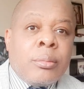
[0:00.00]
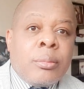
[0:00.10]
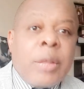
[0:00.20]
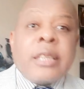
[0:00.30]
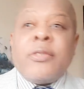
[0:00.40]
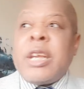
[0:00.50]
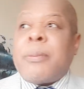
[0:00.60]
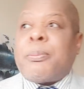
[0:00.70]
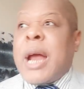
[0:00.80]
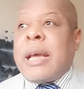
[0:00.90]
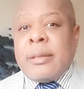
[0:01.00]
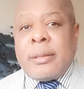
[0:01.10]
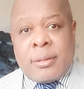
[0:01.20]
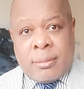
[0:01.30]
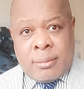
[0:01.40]
There's even a
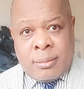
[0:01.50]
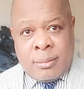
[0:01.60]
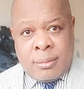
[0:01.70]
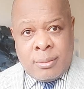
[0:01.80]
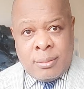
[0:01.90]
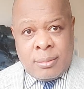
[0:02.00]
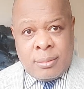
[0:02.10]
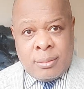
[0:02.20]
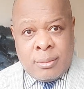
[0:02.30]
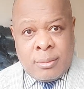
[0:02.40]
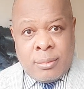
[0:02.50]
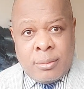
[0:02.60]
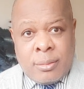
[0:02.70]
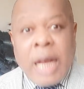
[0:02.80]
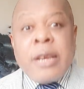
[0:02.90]
prize
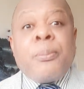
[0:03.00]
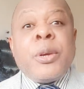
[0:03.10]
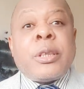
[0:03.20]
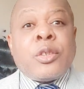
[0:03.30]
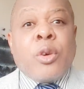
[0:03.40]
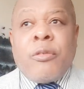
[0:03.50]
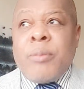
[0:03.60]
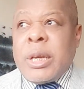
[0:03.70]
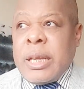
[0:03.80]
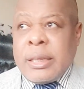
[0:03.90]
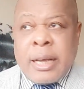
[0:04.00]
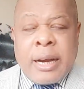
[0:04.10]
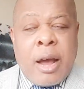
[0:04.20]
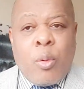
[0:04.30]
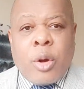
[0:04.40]
that the British government, there's
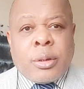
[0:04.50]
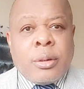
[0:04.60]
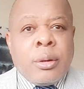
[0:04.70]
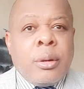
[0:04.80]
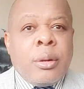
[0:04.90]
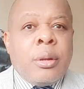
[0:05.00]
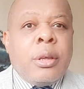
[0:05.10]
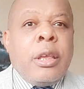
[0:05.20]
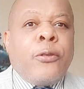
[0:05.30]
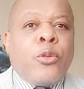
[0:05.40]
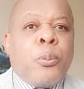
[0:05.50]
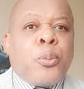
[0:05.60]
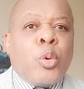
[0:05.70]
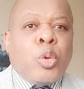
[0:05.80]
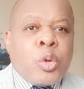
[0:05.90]
an award. If you
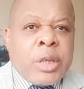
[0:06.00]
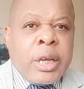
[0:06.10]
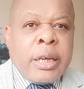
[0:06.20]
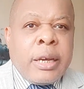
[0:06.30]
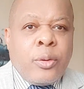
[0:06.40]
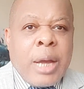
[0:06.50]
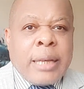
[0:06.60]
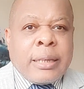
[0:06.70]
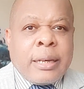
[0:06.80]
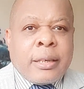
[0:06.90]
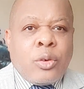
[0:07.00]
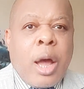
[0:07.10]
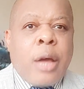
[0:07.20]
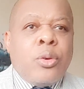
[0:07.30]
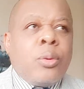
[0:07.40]
produce things in the United
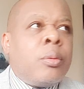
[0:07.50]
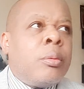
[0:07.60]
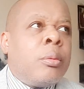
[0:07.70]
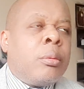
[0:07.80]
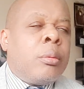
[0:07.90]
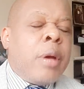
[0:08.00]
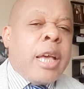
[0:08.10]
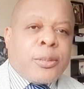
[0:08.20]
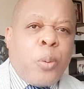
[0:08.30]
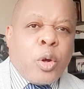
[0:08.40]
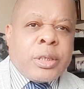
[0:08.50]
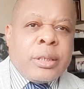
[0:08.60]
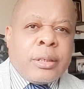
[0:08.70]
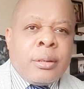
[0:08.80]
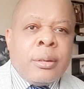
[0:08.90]
Kingdom and you export
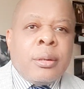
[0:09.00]
it,